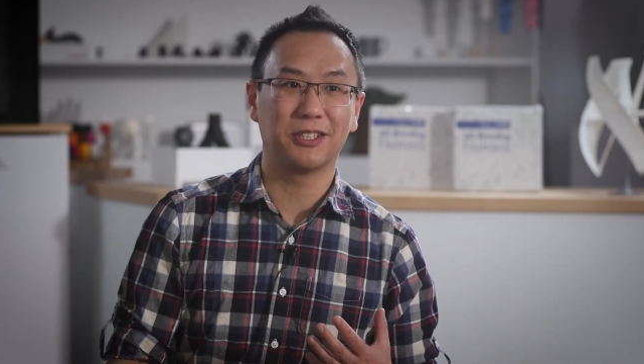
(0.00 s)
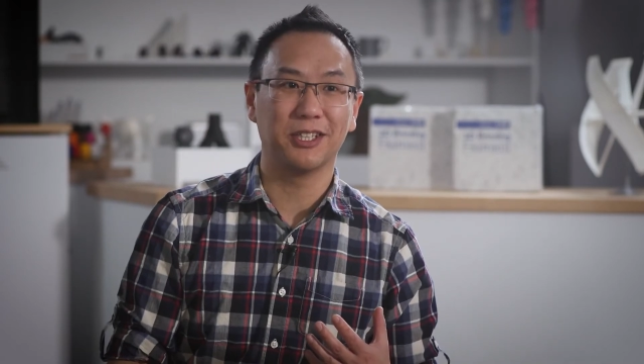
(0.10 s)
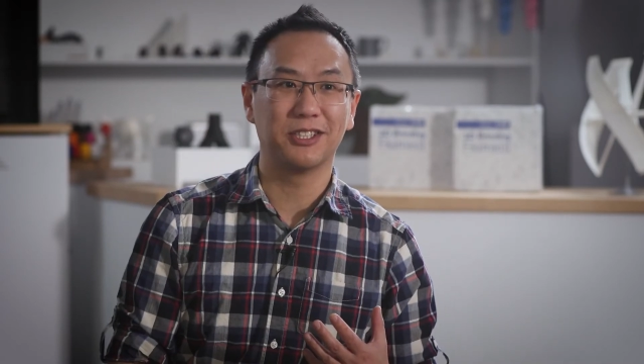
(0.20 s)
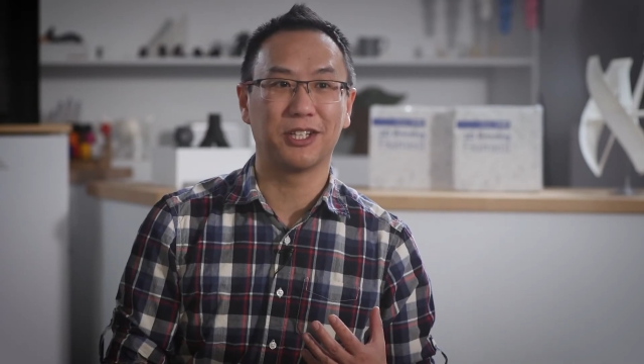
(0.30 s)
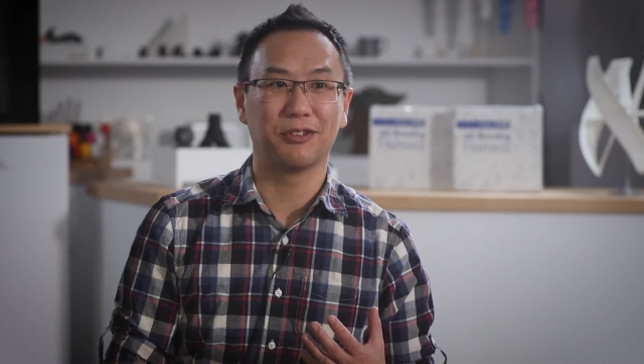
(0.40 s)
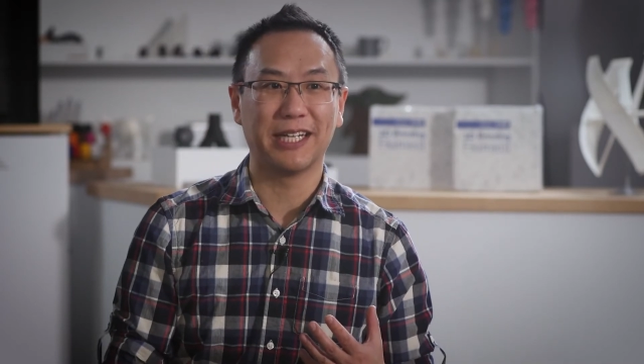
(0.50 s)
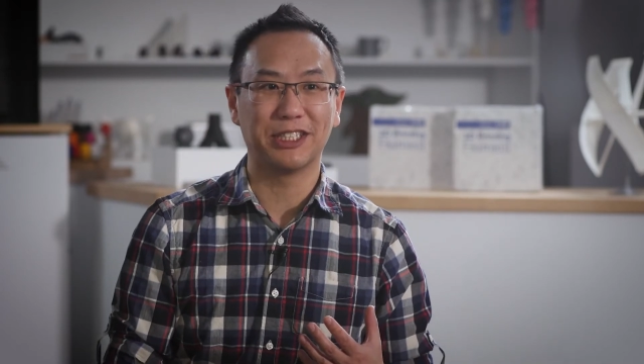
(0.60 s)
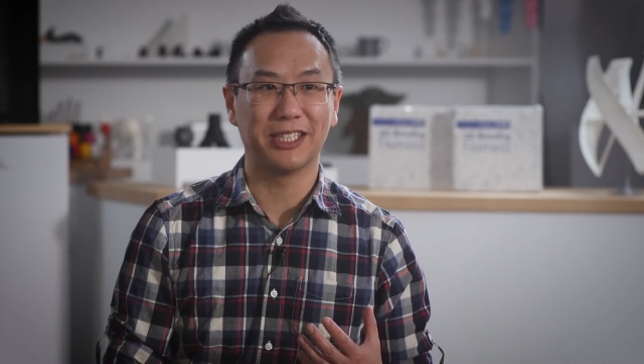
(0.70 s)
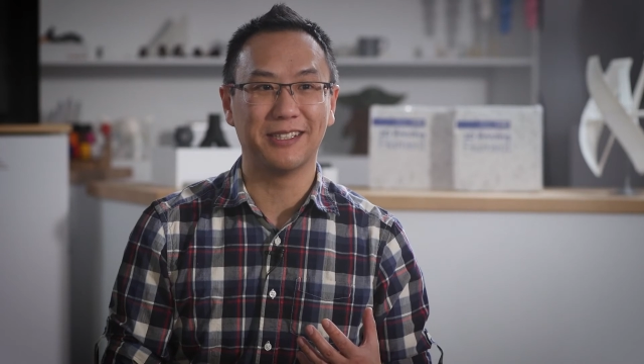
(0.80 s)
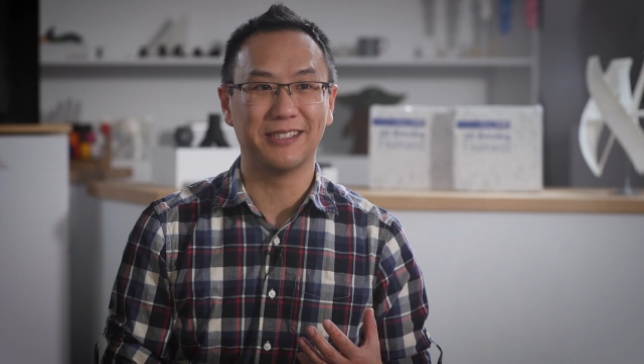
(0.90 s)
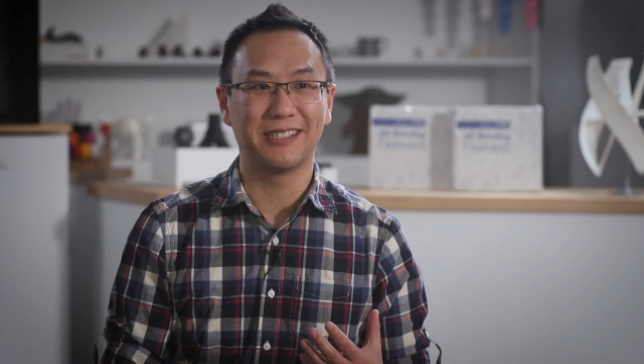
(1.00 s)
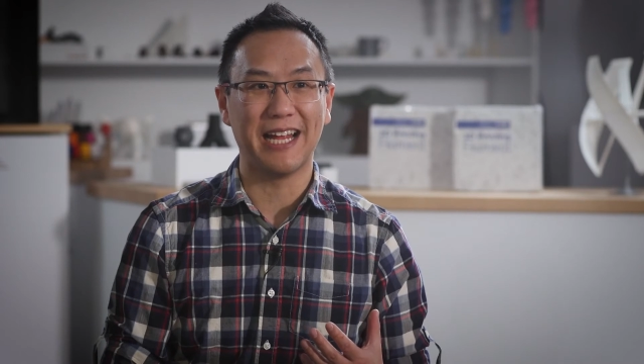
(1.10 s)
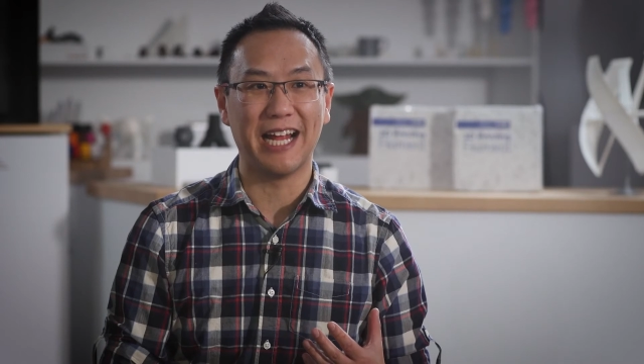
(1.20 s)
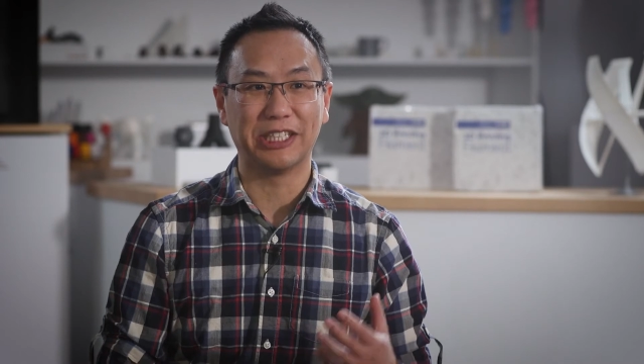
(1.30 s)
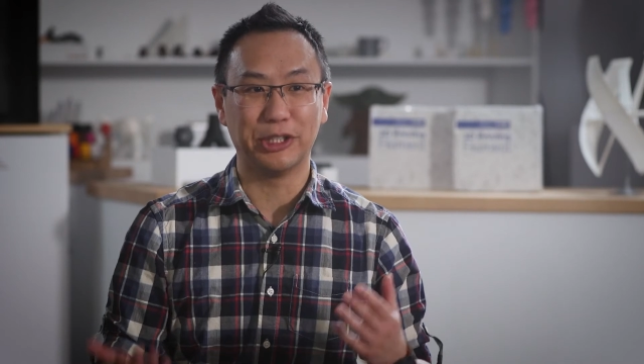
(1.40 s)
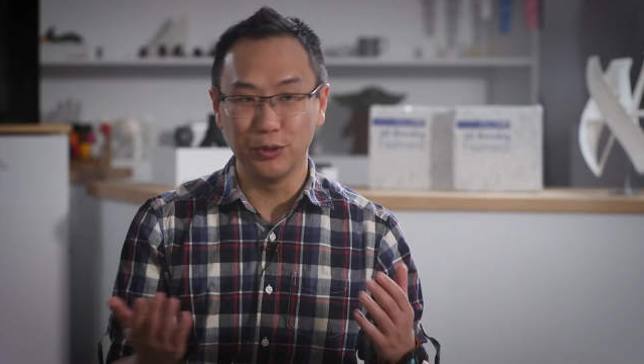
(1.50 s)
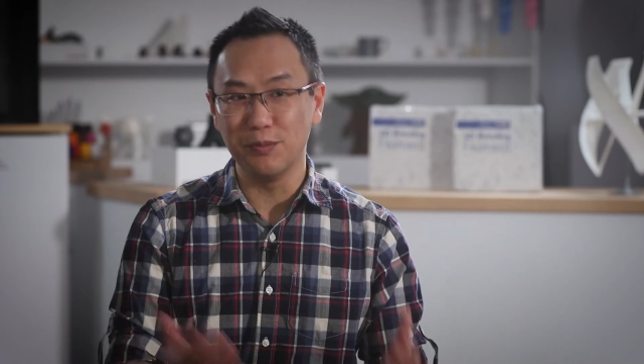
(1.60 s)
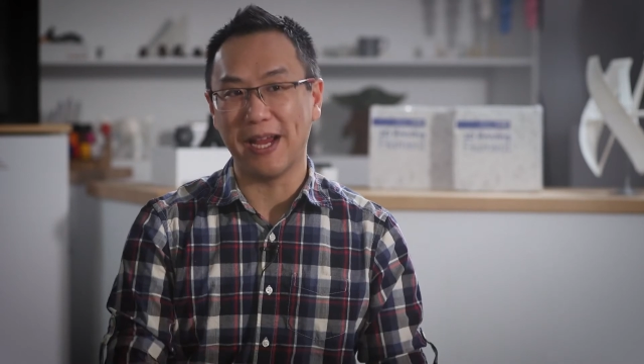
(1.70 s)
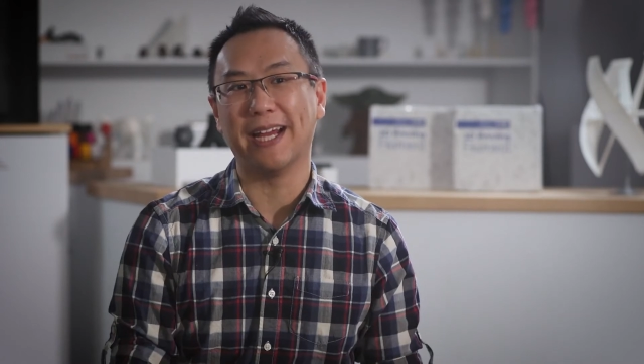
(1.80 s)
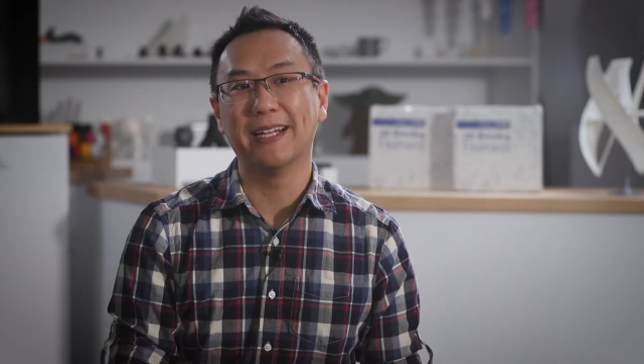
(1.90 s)
considerations that you
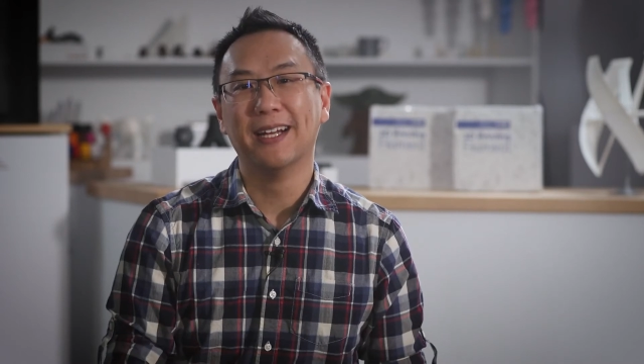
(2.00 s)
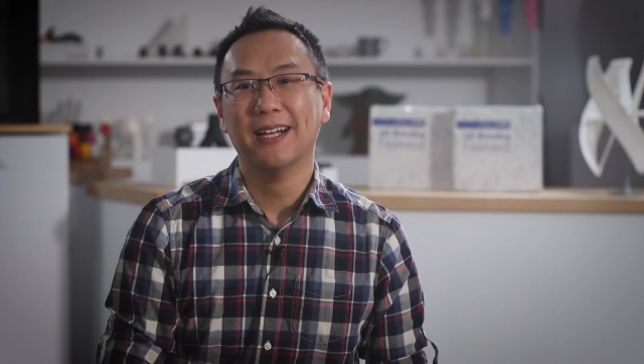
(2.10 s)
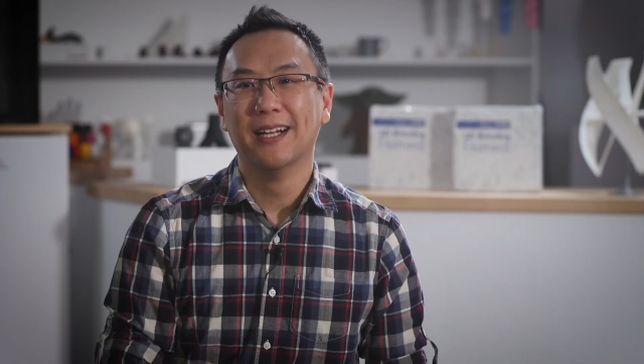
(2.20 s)
made